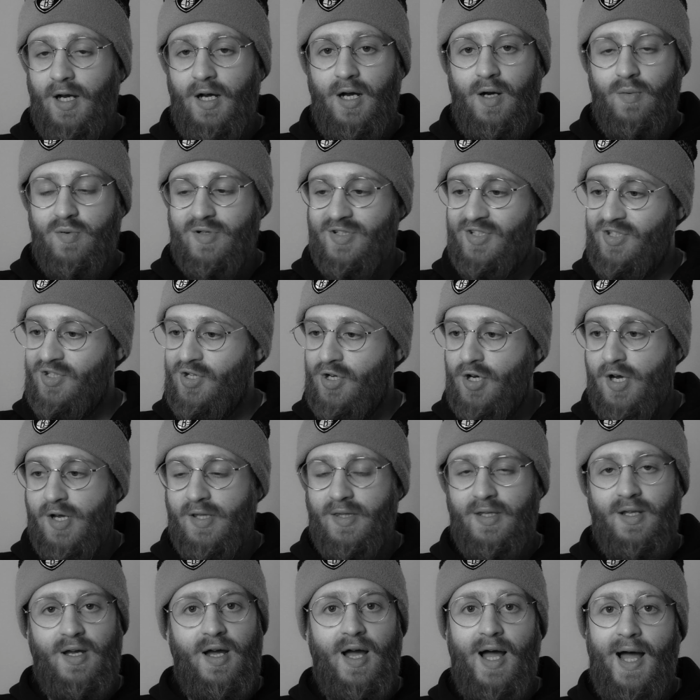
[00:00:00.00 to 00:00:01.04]
I was
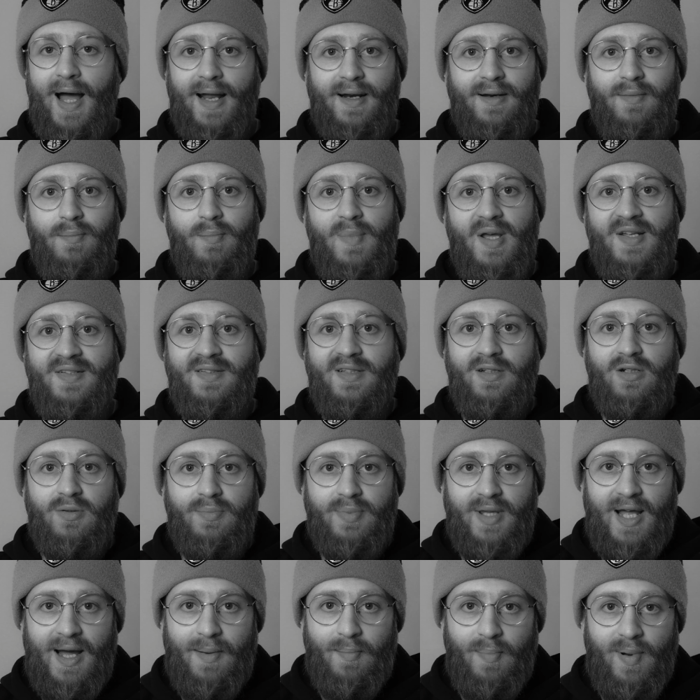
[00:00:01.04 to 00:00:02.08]
certain that I hadn't messed it up
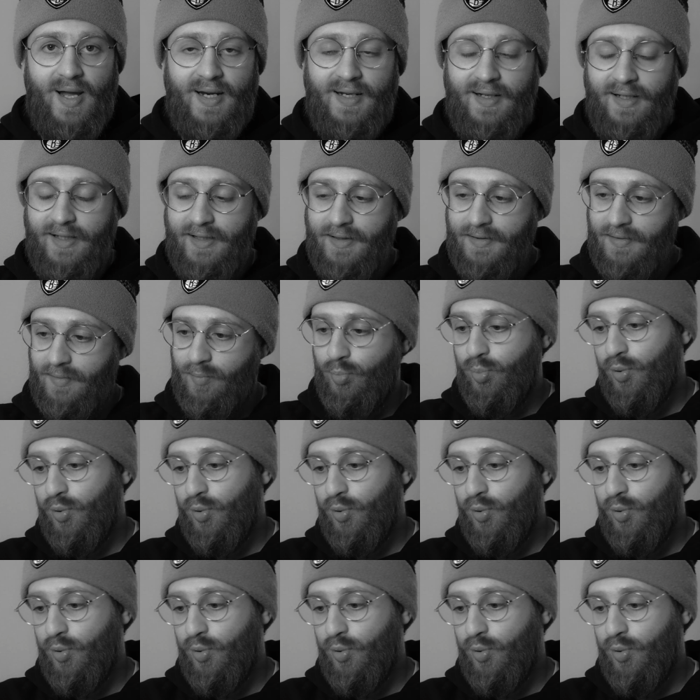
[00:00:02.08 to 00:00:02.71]
that badly,